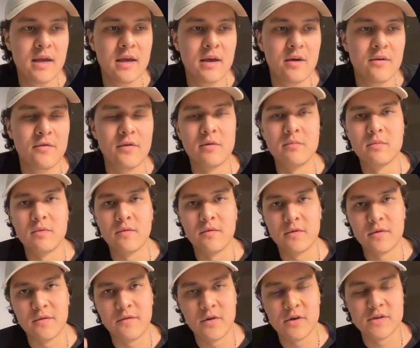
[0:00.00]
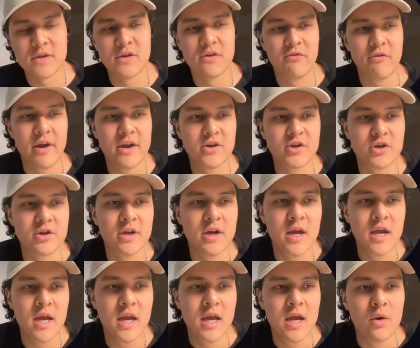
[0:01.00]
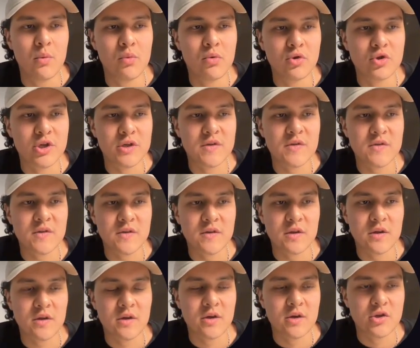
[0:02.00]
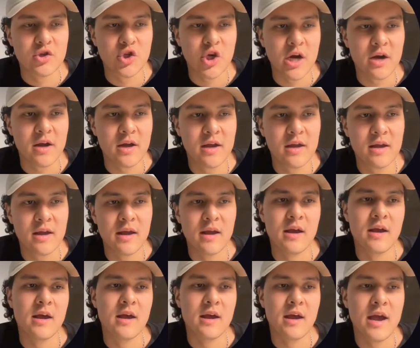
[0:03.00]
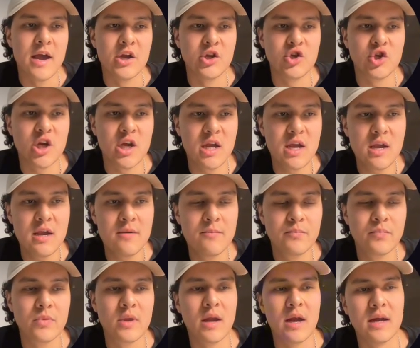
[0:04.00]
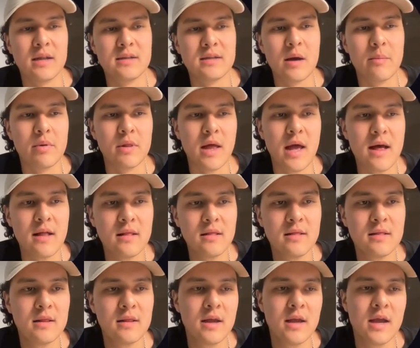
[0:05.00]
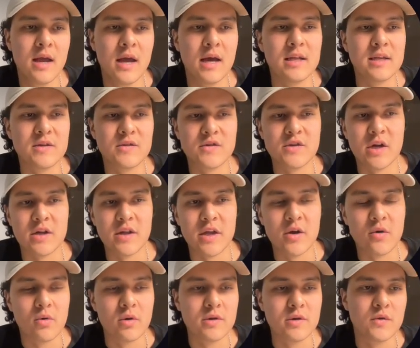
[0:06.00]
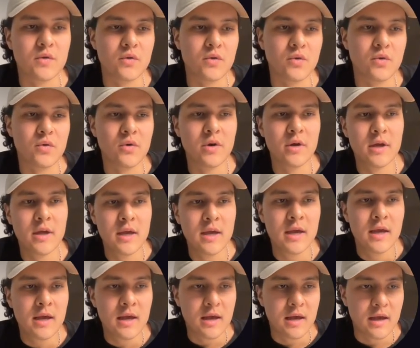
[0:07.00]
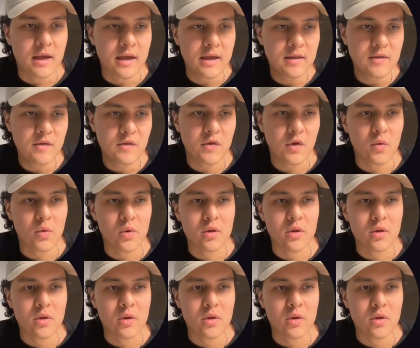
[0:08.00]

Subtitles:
from the first iteration, we'll just check HE and double L, and it's not equal to it. So we'll